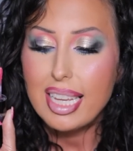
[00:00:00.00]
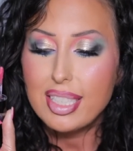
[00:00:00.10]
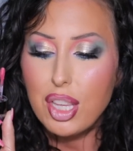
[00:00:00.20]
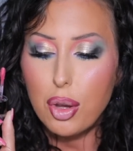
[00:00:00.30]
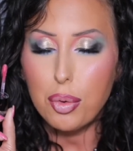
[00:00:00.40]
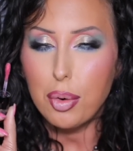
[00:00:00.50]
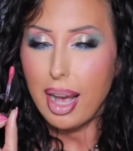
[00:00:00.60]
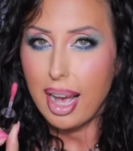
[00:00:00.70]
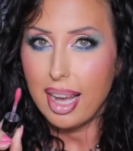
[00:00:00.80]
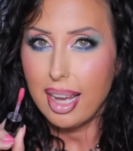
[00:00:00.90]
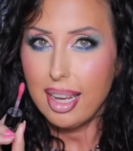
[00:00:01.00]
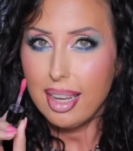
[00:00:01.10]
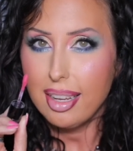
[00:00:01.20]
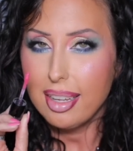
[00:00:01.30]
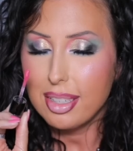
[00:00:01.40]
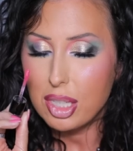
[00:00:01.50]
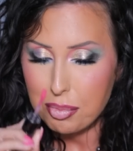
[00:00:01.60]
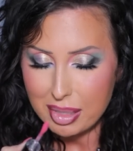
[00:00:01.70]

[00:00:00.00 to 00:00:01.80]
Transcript: So I am